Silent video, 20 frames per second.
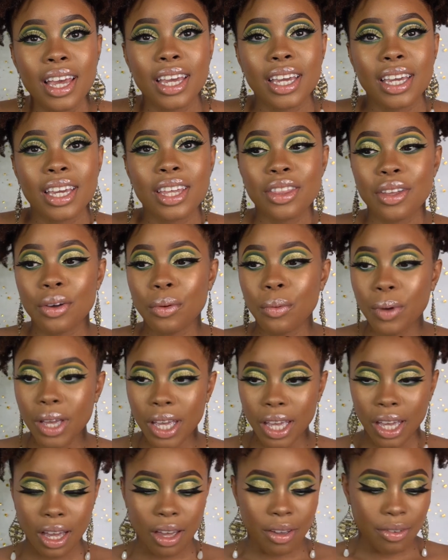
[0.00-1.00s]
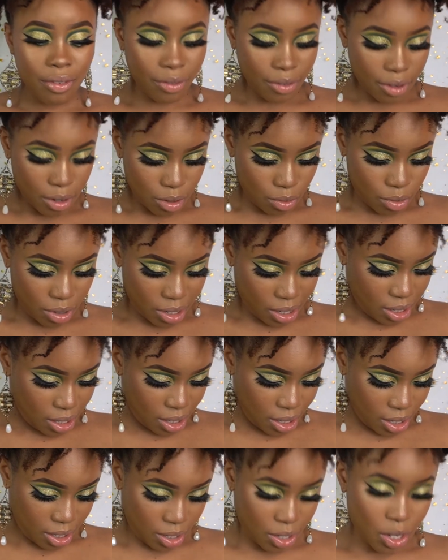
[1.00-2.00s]
Either way, I found
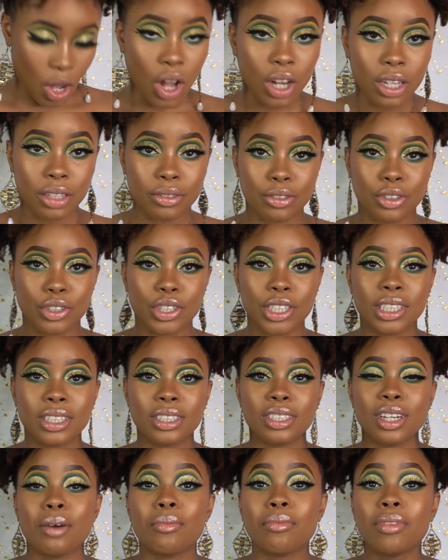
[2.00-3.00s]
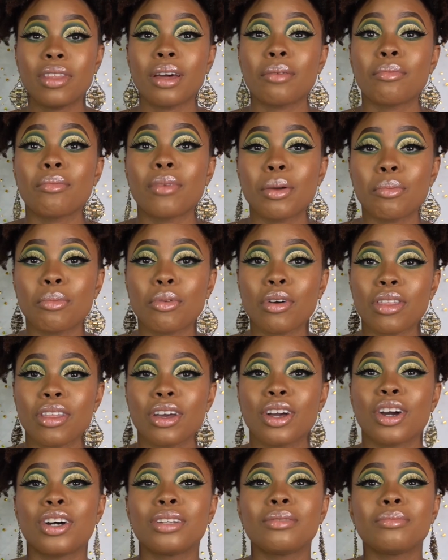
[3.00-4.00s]
this olive green top that my brother
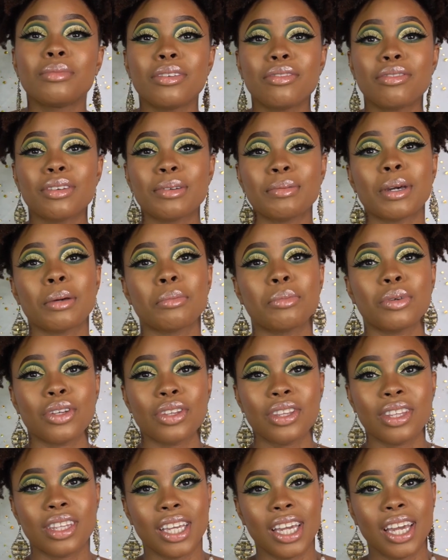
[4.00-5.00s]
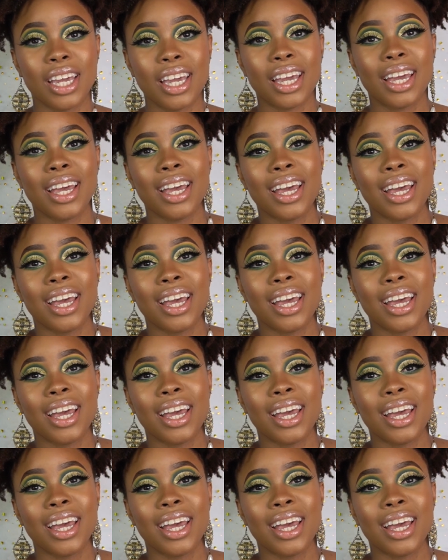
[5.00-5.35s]
got me for my birthday,